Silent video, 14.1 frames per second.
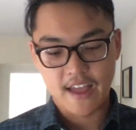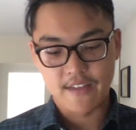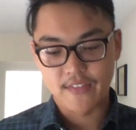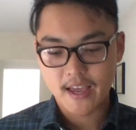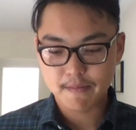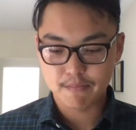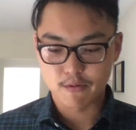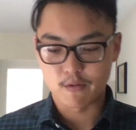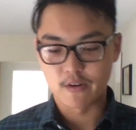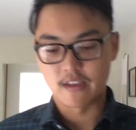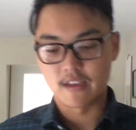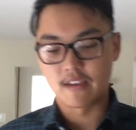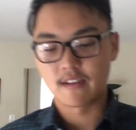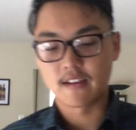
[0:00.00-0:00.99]
that
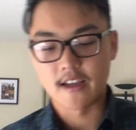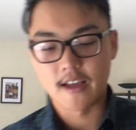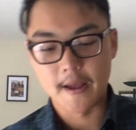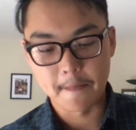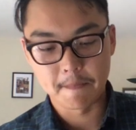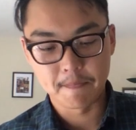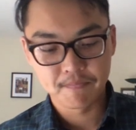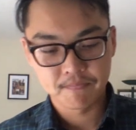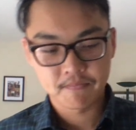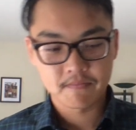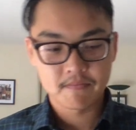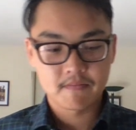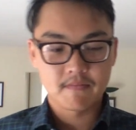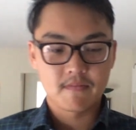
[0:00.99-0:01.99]
point, I
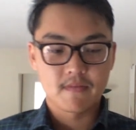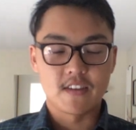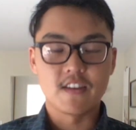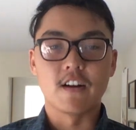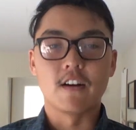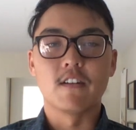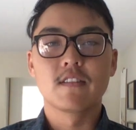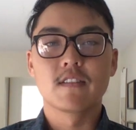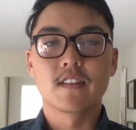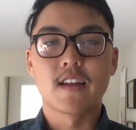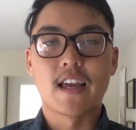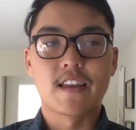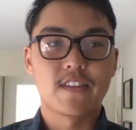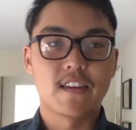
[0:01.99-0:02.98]

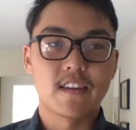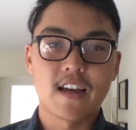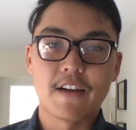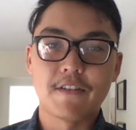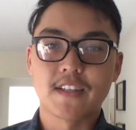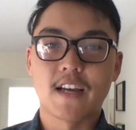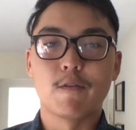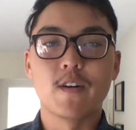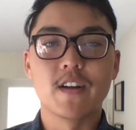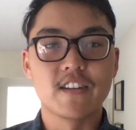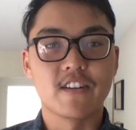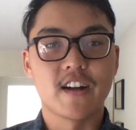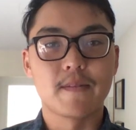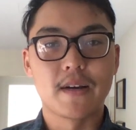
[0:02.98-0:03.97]
think I was at 1
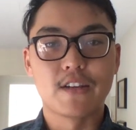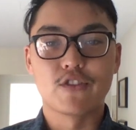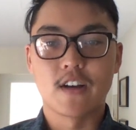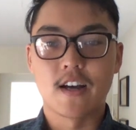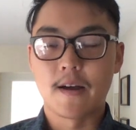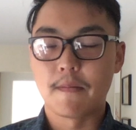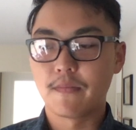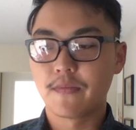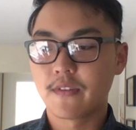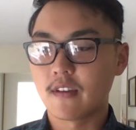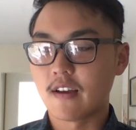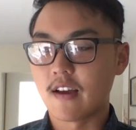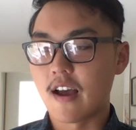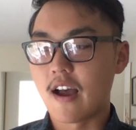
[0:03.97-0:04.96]
year at my job.
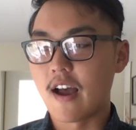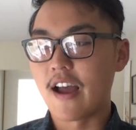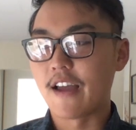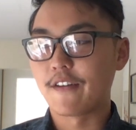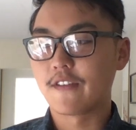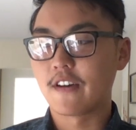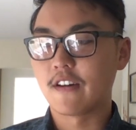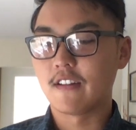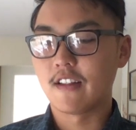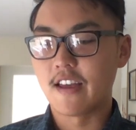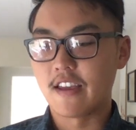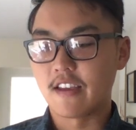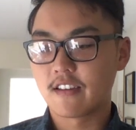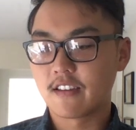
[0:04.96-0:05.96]
I felt
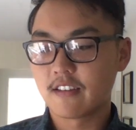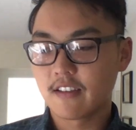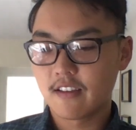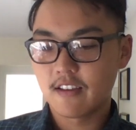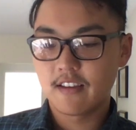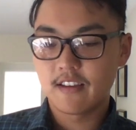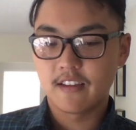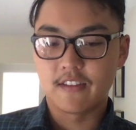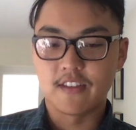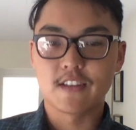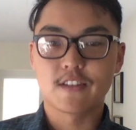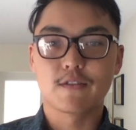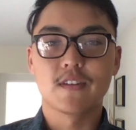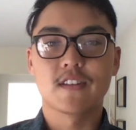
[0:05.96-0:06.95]
like
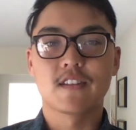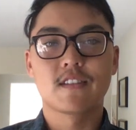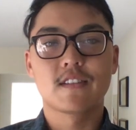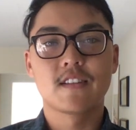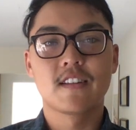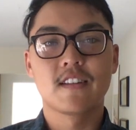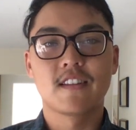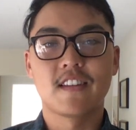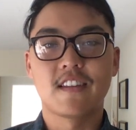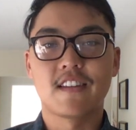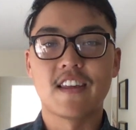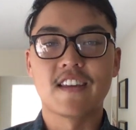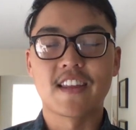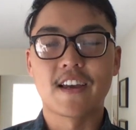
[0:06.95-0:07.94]
this was the
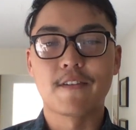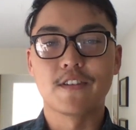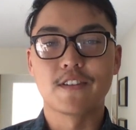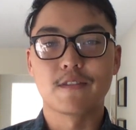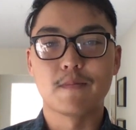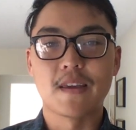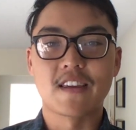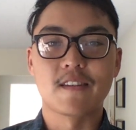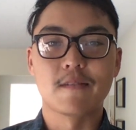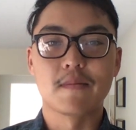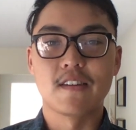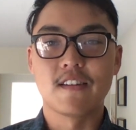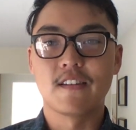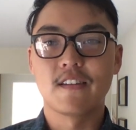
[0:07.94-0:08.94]
thing that was making
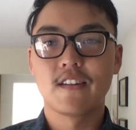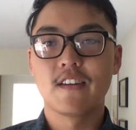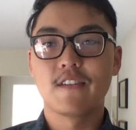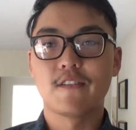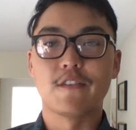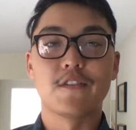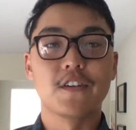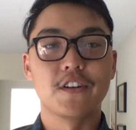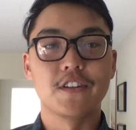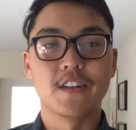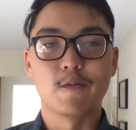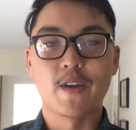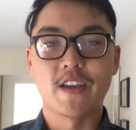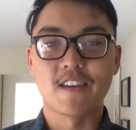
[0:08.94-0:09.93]
me fulfilled
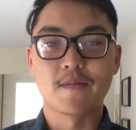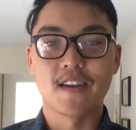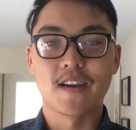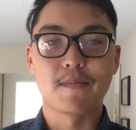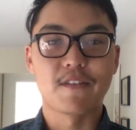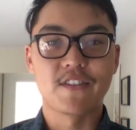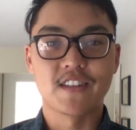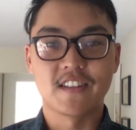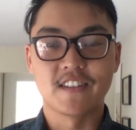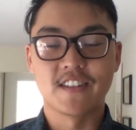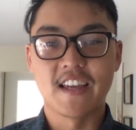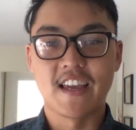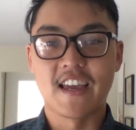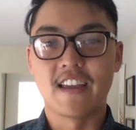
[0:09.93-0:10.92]
and waking me up every single
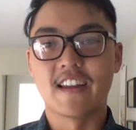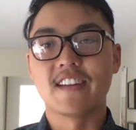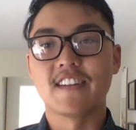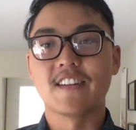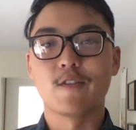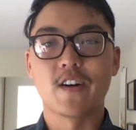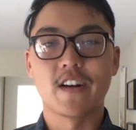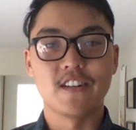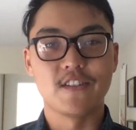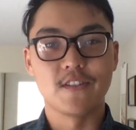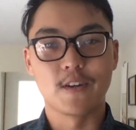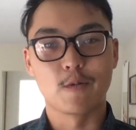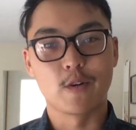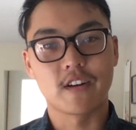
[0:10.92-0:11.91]
day, and I didn't want to do
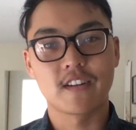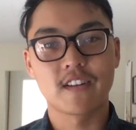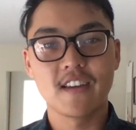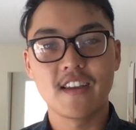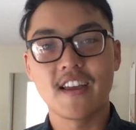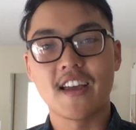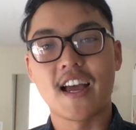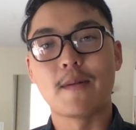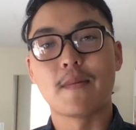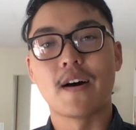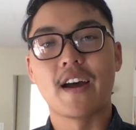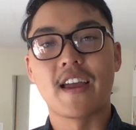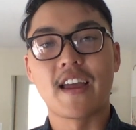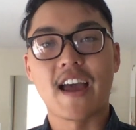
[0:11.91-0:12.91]
the work on
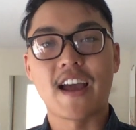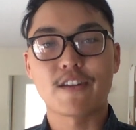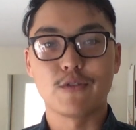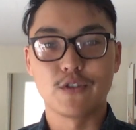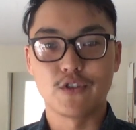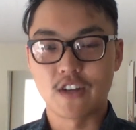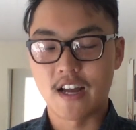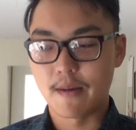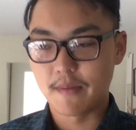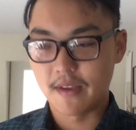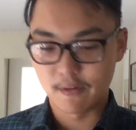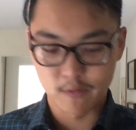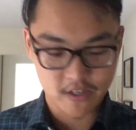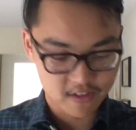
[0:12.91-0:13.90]
my actual job.
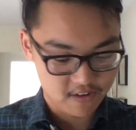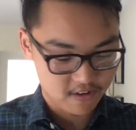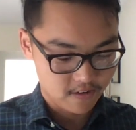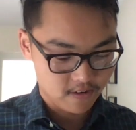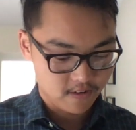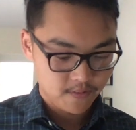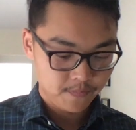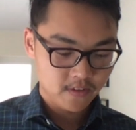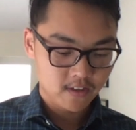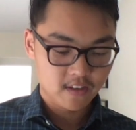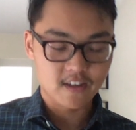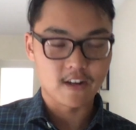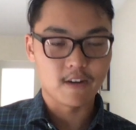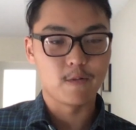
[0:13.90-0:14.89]
And when you're,
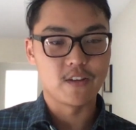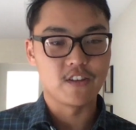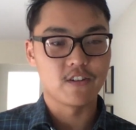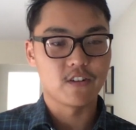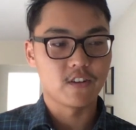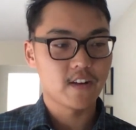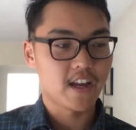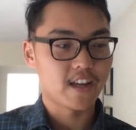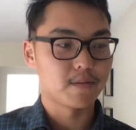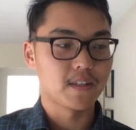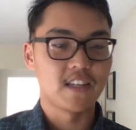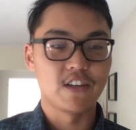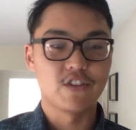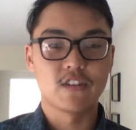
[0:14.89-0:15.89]
when your
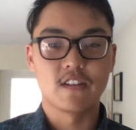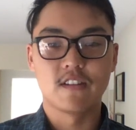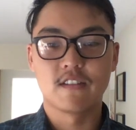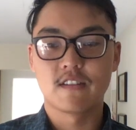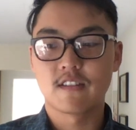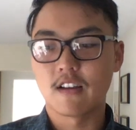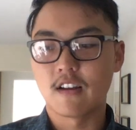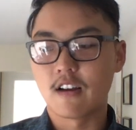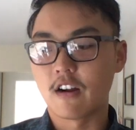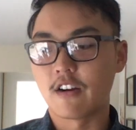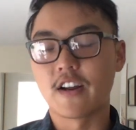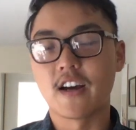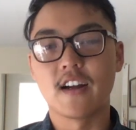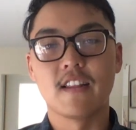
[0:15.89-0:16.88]
expectations
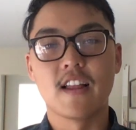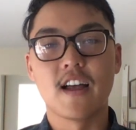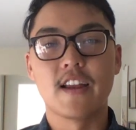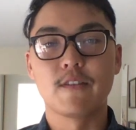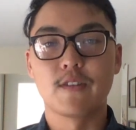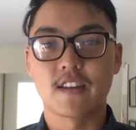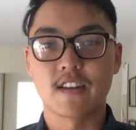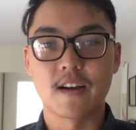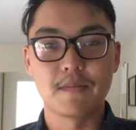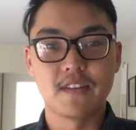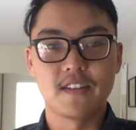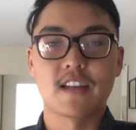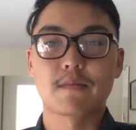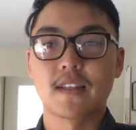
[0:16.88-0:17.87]
are not aligned with the
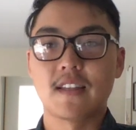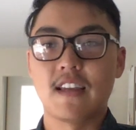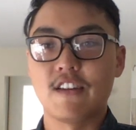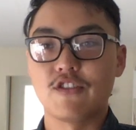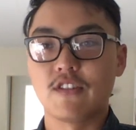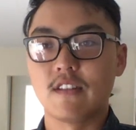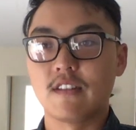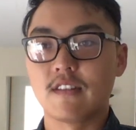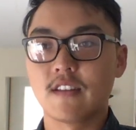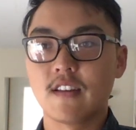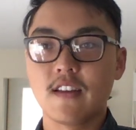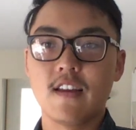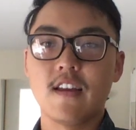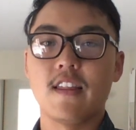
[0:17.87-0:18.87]
company's expectations,
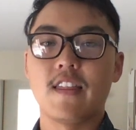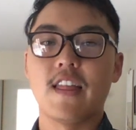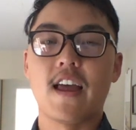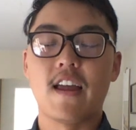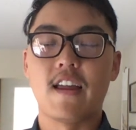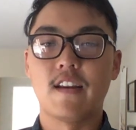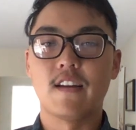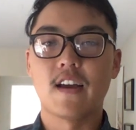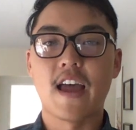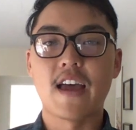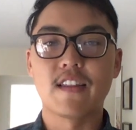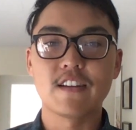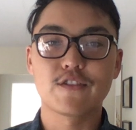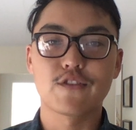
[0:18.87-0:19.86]
then
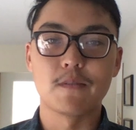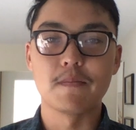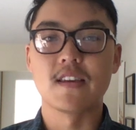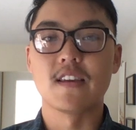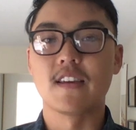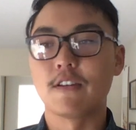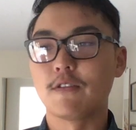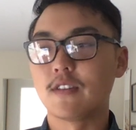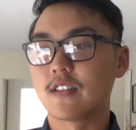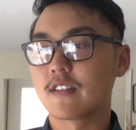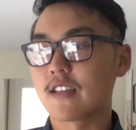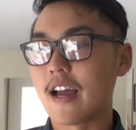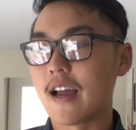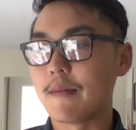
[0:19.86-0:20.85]
at least for me, it
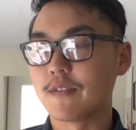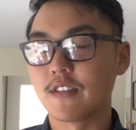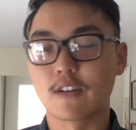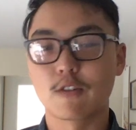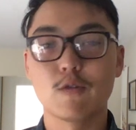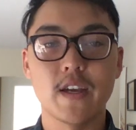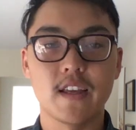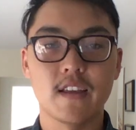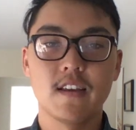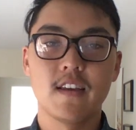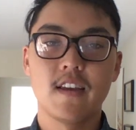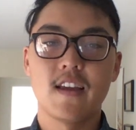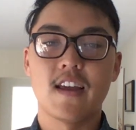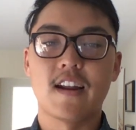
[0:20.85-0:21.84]
was time to quit.
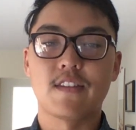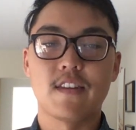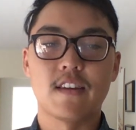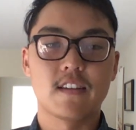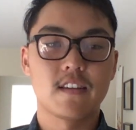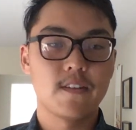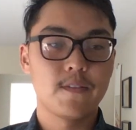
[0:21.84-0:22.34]
And I think